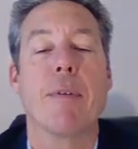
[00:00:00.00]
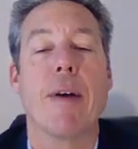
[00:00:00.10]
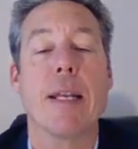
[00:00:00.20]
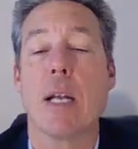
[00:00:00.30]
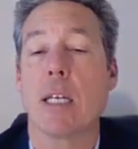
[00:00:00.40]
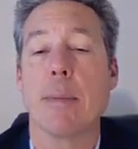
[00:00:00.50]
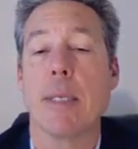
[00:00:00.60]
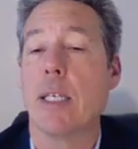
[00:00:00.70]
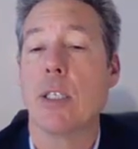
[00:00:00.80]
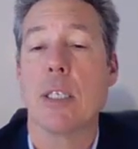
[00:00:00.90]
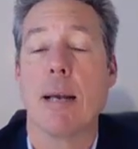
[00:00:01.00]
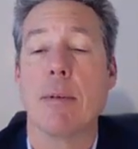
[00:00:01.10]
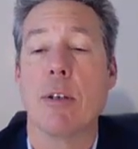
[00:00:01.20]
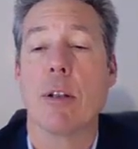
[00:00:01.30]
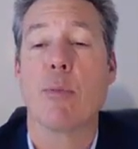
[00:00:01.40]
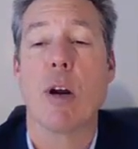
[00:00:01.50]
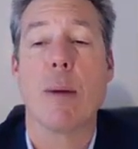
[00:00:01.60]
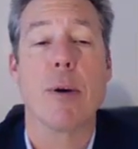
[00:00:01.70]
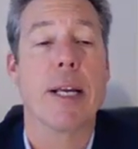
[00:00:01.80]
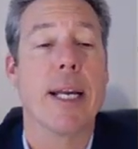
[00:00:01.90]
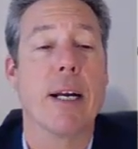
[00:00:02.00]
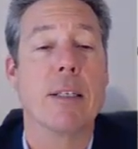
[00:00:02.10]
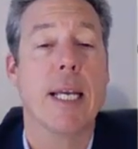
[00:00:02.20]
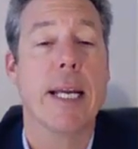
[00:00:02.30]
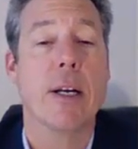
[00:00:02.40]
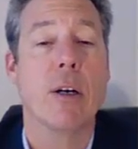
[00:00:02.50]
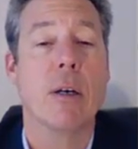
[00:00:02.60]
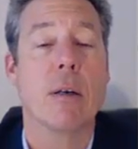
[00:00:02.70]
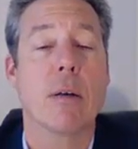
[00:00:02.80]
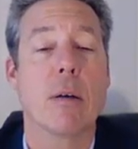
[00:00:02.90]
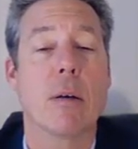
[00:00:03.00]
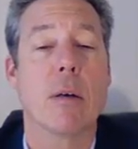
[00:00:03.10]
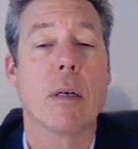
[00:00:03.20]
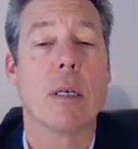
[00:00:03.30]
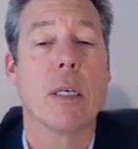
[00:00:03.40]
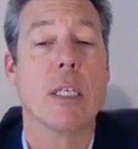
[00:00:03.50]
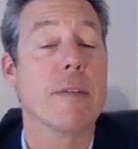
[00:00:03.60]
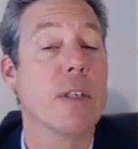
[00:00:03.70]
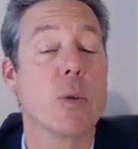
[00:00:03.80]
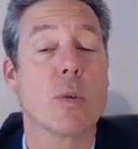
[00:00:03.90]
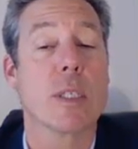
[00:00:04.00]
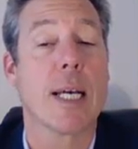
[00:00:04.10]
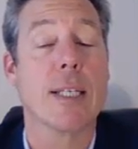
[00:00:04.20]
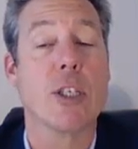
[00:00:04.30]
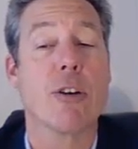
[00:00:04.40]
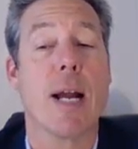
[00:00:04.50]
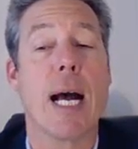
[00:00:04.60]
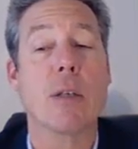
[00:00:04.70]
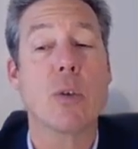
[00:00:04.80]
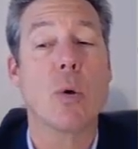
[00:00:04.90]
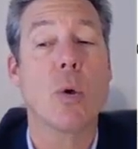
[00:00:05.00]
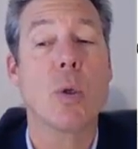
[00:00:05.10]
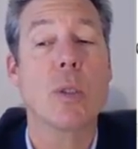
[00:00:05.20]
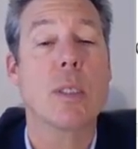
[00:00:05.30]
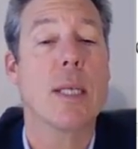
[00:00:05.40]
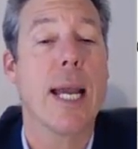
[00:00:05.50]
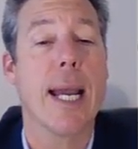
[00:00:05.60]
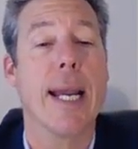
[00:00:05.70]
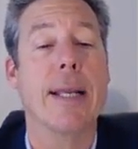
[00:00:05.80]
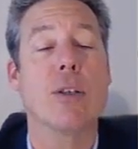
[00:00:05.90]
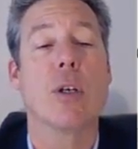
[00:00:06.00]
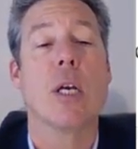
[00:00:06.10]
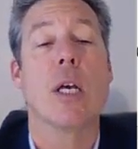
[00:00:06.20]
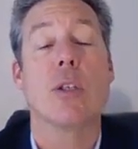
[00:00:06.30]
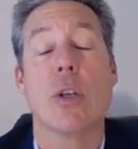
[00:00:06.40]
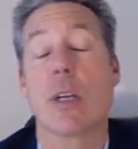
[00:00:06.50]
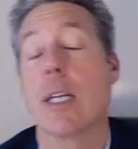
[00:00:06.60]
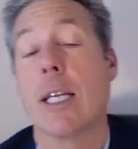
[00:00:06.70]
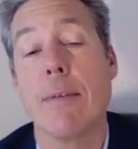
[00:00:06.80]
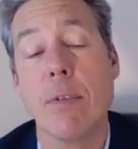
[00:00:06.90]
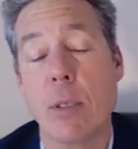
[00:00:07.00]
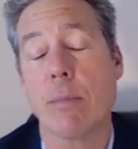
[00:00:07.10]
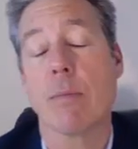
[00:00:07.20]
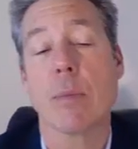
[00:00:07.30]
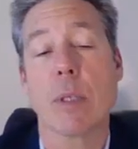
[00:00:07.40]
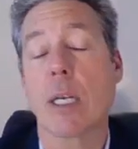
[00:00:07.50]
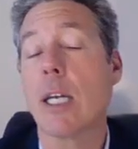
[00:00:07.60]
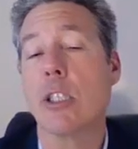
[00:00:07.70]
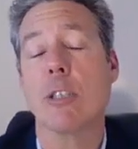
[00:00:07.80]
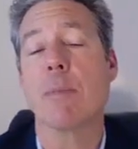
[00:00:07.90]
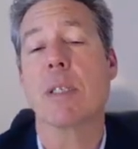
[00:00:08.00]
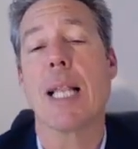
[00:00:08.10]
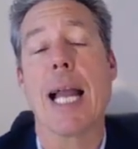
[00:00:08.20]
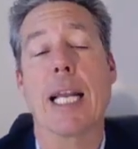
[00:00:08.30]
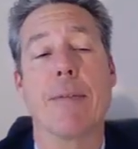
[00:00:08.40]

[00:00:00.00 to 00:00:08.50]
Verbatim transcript: And providing documentation establishing you're the primary caretaker. Individual resides in your household, age, so they're going to give you some, they'll cut you some